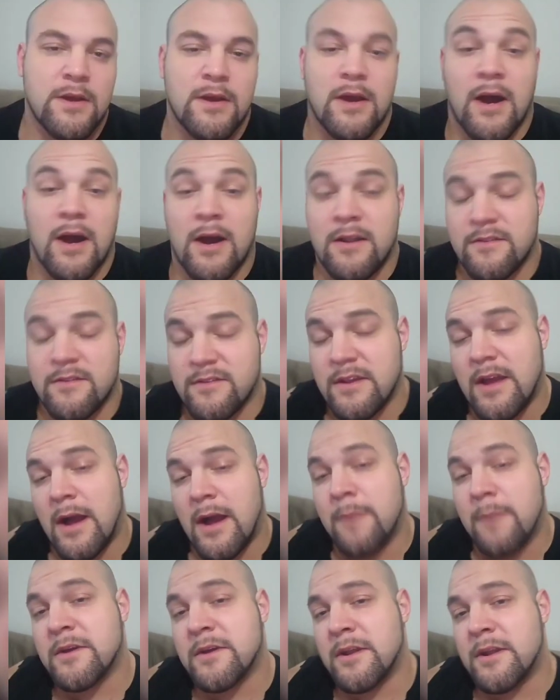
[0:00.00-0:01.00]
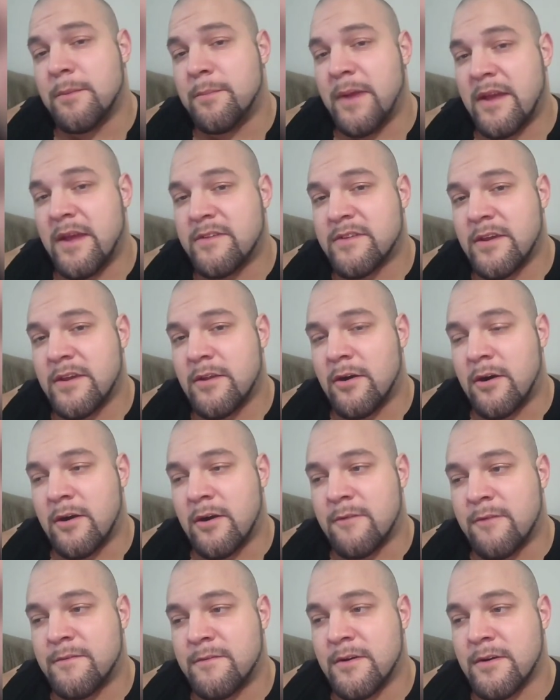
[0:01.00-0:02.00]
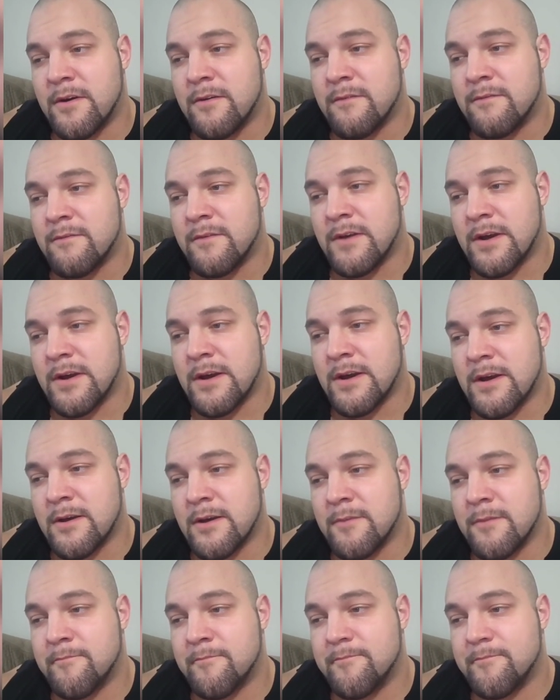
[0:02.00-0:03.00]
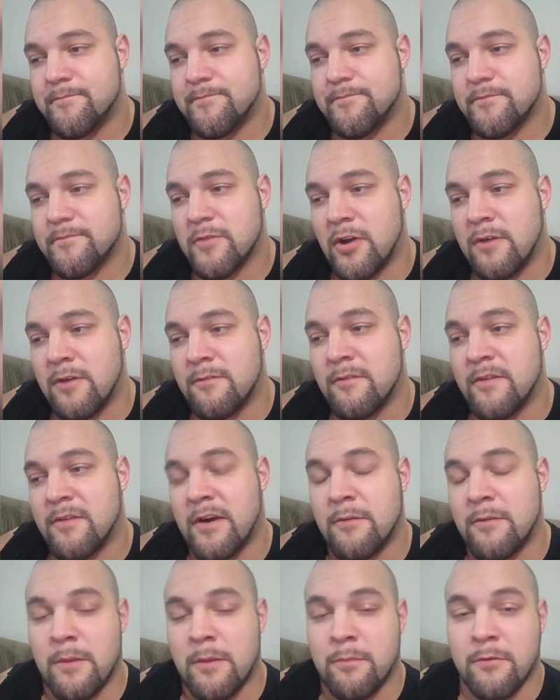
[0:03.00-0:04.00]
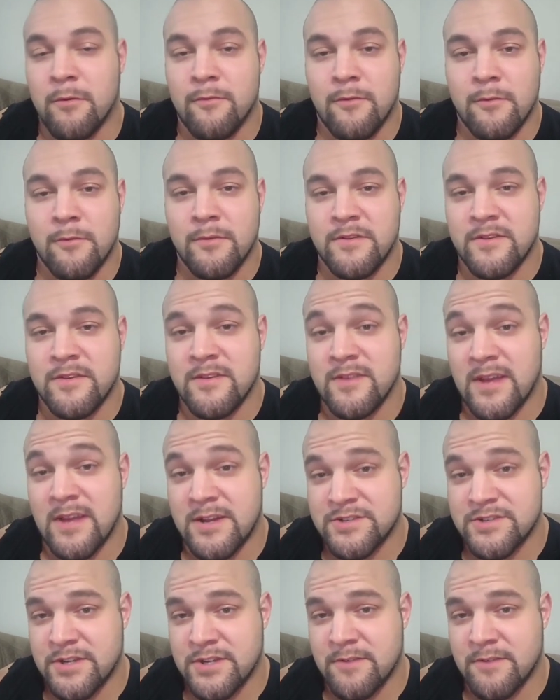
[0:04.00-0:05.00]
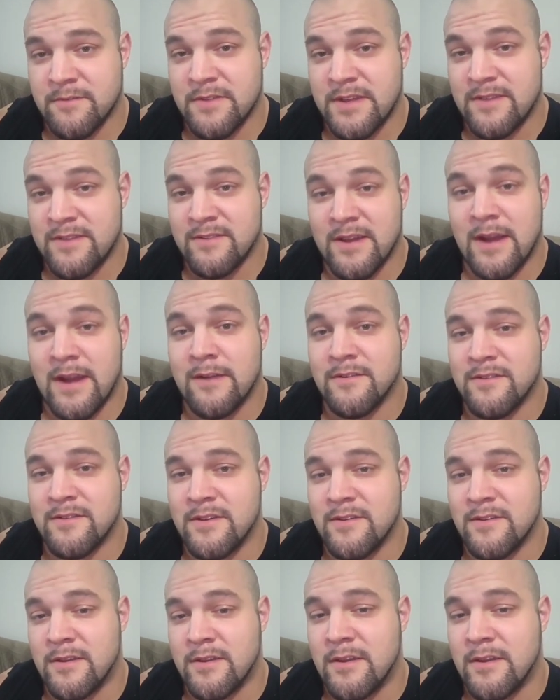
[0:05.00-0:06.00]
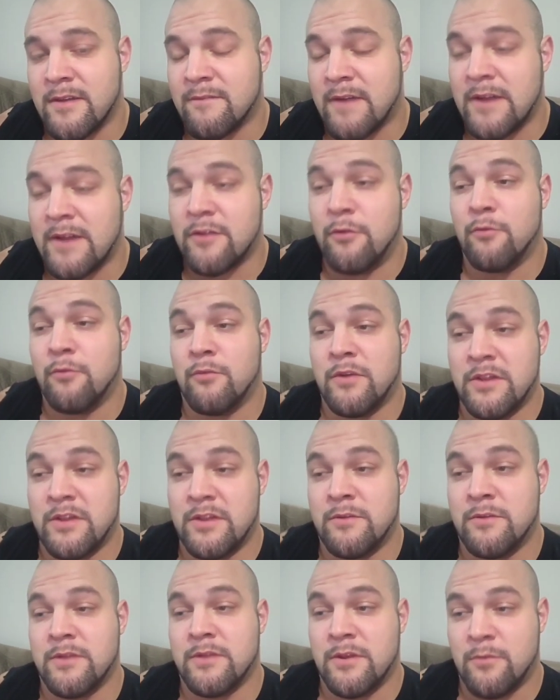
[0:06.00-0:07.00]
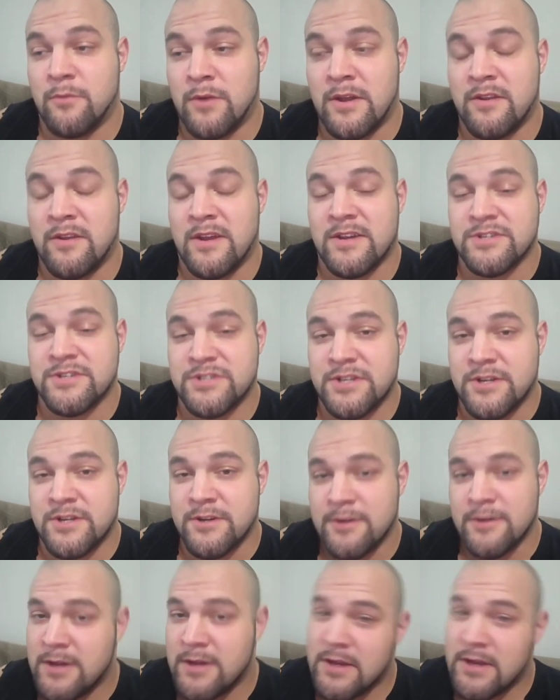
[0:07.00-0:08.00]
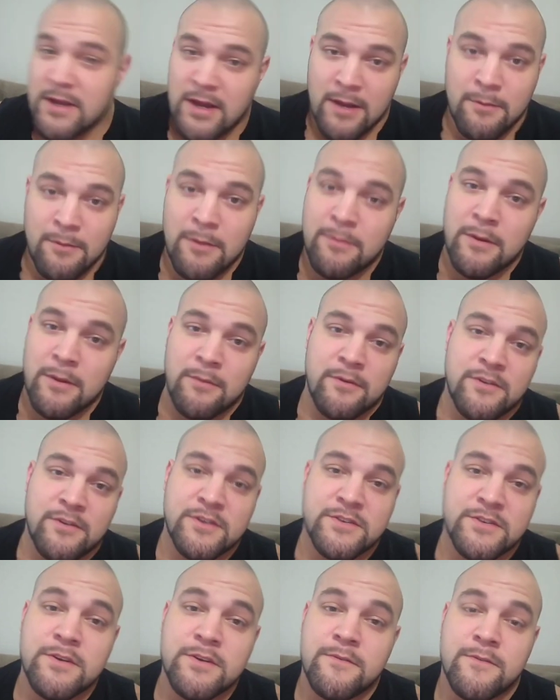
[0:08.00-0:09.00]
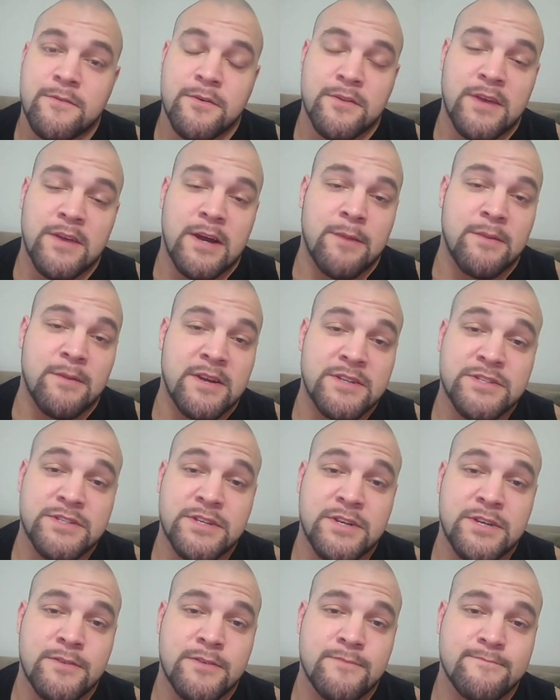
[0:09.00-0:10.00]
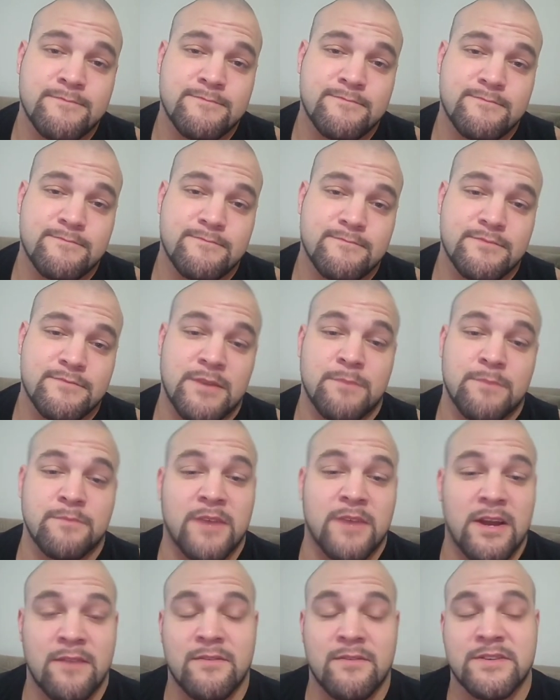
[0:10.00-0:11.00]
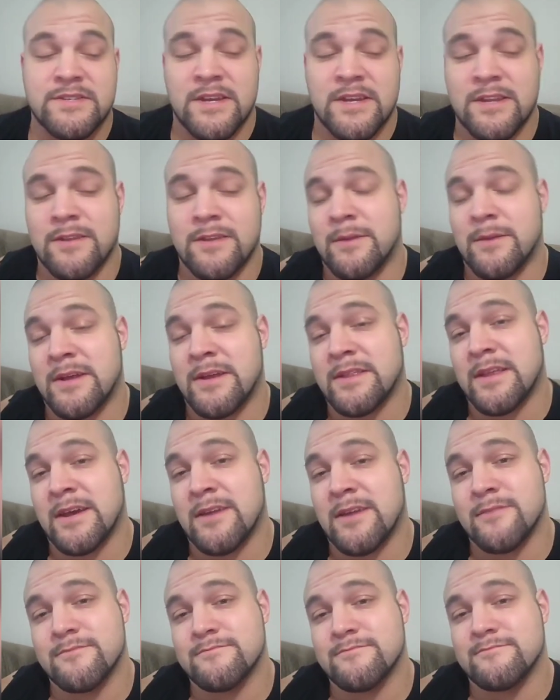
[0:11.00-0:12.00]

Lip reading: Honestly, I'm gonna base it off of how my performance is next year for the entire season. If I do really, really well next year, I might be able to just go full time next year. I'm kind of excited about that.